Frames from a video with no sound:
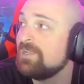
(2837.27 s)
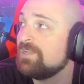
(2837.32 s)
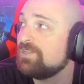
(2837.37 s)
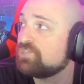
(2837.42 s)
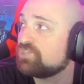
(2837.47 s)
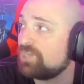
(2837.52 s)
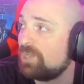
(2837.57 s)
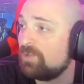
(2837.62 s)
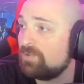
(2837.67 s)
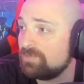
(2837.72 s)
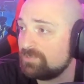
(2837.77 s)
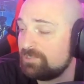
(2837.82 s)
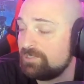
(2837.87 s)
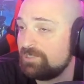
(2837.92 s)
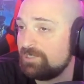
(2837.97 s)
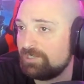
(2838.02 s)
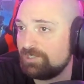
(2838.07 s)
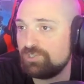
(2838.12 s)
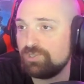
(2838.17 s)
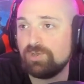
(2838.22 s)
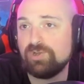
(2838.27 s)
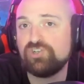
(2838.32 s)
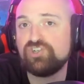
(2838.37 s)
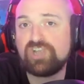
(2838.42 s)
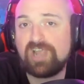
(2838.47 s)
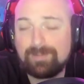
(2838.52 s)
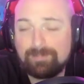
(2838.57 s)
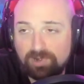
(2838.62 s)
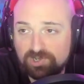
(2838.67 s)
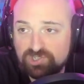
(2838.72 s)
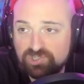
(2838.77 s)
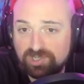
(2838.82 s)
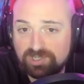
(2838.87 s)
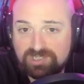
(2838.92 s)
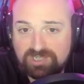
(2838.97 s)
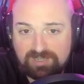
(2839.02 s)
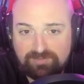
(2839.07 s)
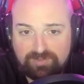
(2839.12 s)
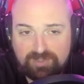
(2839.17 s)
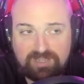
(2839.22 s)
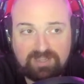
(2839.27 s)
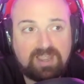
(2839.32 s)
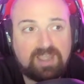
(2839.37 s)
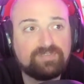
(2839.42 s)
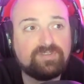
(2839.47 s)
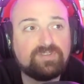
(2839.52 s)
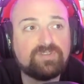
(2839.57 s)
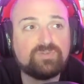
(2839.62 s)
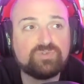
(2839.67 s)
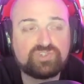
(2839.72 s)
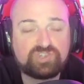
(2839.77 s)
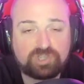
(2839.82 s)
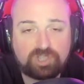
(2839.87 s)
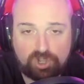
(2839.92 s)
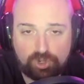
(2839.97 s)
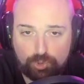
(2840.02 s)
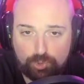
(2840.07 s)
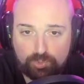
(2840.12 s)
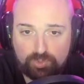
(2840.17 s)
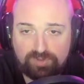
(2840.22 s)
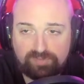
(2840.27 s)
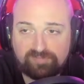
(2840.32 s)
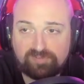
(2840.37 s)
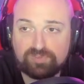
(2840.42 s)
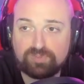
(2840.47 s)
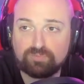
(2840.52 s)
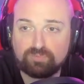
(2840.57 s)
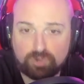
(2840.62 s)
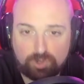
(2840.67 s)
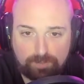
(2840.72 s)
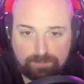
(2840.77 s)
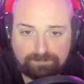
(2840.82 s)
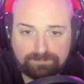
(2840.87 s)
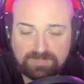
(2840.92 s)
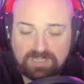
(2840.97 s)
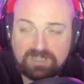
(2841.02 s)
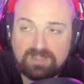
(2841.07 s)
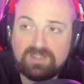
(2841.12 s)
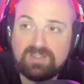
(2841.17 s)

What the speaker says: So you go to jackbox.tv, and then there's a code for the room.